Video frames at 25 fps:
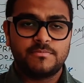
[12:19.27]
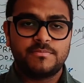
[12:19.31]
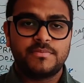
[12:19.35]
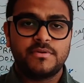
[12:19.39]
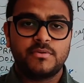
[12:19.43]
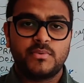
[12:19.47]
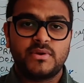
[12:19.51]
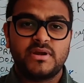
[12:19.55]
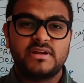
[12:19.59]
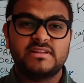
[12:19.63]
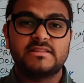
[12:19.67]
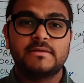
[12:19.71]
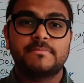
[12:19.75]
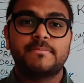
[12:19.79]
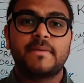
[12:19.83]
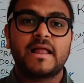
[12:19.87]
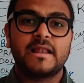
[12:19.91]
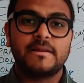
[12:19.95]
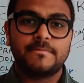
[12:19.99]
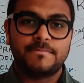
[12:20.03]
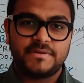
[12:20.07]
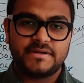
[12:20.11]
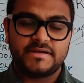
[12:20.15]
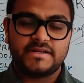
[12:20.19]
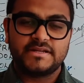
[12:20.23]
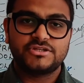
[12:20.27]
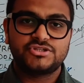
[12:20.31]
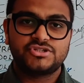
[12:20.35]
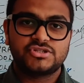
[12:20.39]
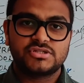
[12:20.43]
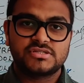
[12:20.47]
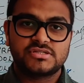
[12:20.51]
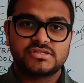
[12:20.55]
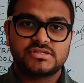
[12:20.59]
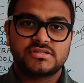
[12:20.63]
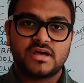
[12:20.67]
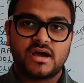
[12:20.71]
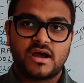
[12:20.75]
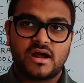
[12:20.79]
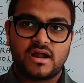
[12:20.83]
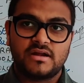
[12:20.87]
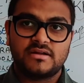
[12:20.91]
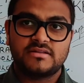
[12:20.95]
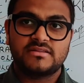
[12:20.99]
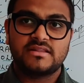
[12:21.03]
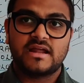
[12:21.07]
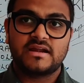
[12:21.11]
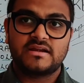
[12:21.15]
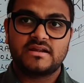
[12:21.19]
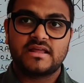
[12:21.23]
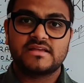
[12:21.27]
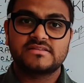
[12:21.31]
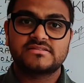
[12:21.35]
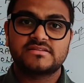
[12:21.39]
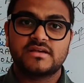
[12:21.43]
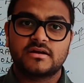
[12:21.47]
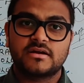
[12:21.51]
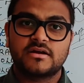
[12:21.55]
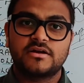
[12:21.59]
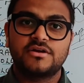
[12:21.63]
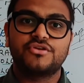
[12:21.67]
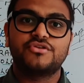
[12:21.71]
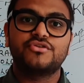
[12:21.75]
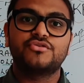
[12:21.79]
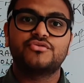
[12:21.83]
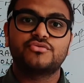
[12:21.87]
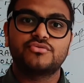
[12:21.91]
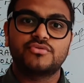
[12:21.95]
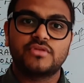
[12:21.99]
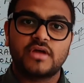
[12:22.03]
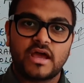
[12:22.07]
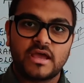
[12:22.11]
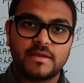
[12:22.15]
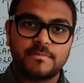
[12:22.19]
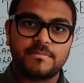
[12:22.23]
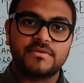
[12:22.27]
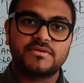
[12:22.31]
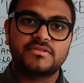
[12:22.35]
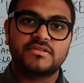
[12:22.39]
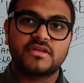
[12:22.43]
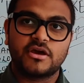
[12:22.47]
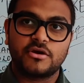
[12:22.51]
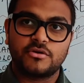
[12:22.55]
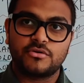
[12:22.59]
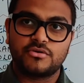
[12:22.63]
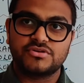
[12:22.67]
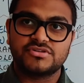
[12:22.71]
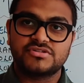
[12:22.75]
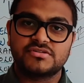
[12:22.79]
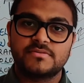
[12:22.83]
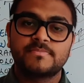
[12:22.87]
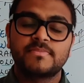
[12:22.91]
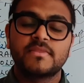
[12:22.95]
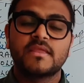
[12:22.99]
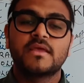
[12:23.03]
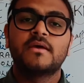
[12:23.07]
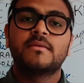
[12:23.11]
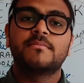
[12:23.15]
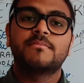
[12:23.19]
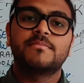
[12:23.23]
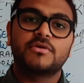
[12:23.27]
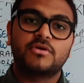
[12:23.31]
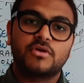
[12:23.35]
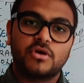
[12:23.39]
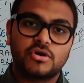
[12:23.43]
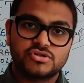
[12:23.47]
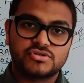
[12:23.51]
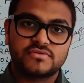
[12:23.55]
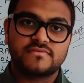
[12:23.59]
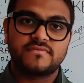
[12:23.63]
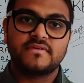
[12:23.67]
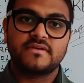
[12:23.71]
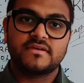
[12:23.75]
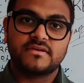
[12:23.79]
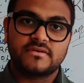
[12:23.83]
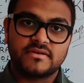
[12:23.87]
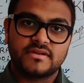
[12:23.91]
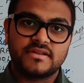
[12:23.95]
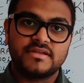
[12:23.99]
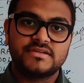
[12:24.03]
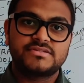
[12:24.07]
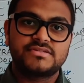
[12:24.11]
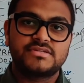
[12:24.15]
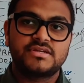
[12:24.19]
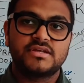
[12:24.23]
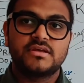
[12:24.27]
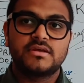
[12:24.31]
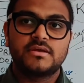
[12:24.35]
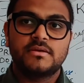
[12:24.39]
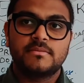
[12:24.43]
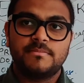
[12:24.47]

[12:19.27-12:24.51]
prevent the palpitations in the heart that has occurred due to the hyperthyroidism because of increased